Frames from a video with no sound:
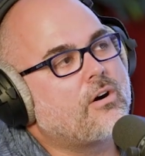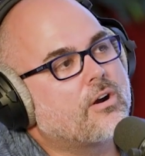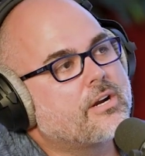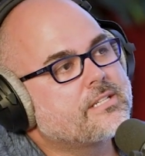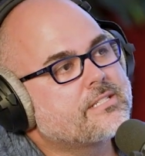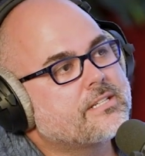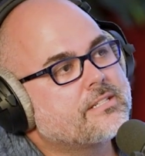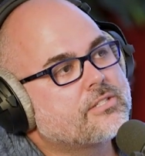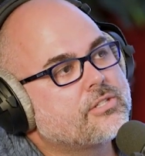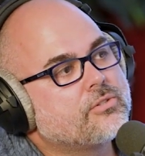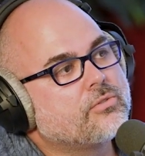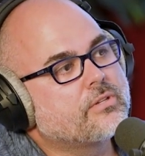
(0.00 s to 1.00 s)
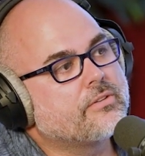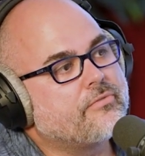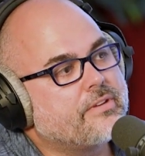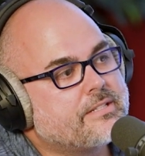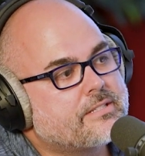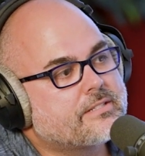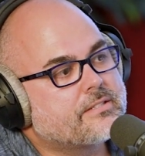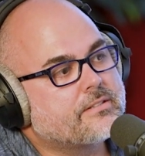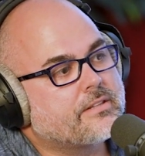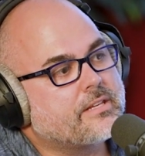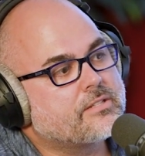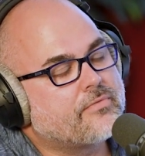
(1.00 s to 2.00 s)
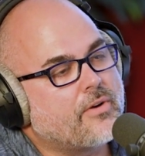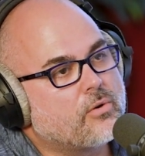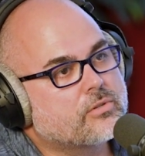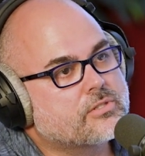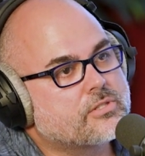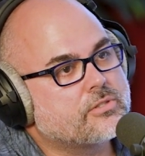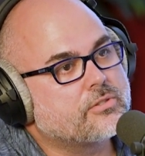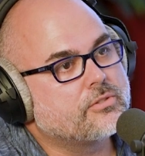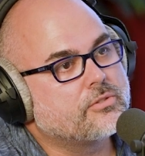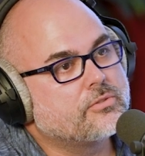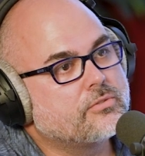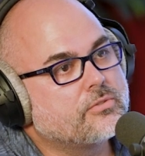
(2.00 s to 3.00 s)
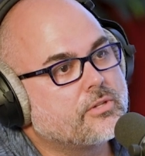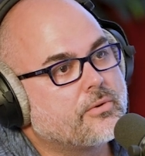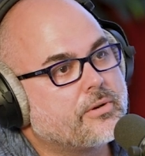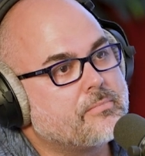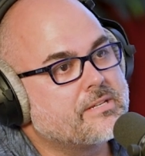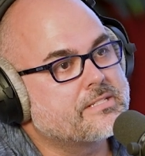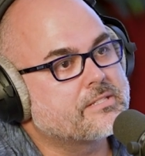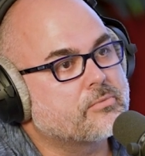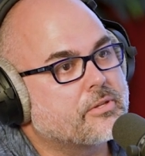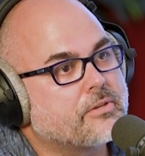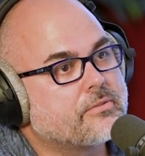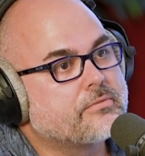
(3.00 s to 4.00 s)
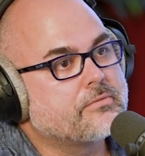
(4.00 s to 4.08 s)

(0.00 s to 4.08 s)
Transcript: hard is it to convince these folks to go into business with you?